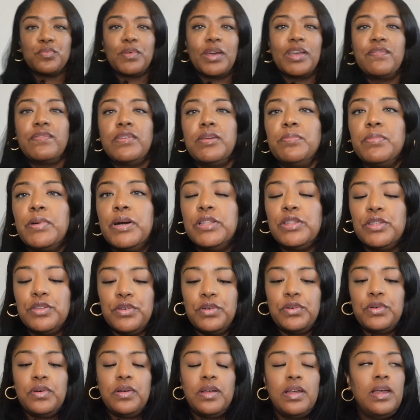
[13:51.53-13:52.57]
wavy
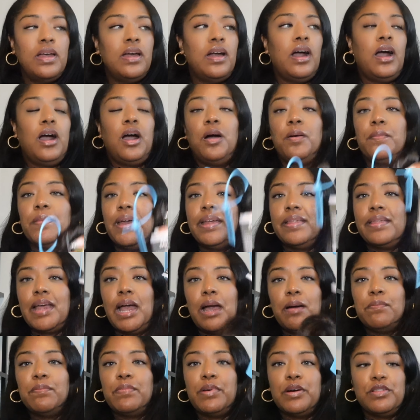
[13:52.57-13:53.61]
bundle, and
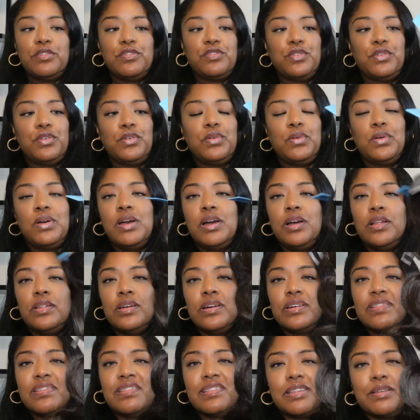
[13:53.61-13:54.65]
that bundle
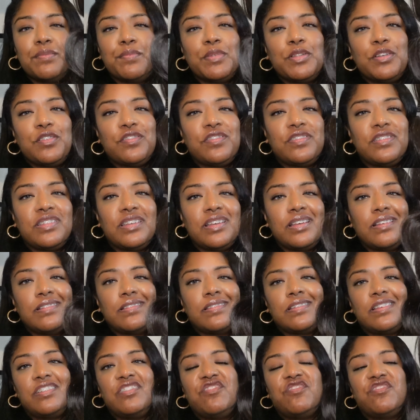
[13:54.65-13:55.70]
looks similar to
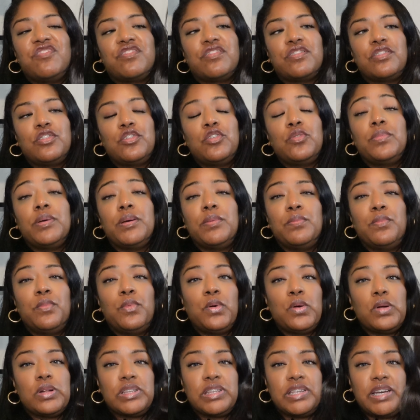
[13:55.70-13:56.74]
this. It's just a little bit
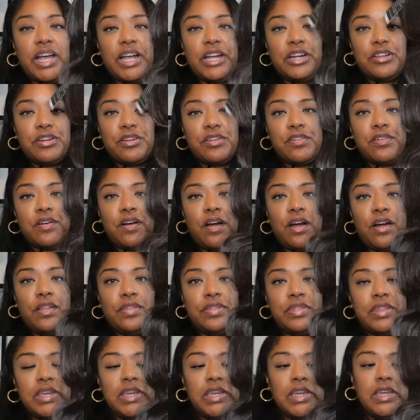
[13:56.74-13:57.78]
more tighter on
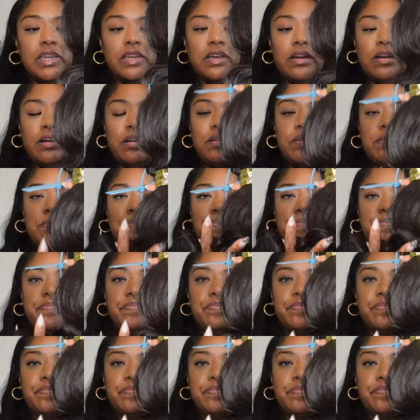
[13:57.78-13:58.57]
the I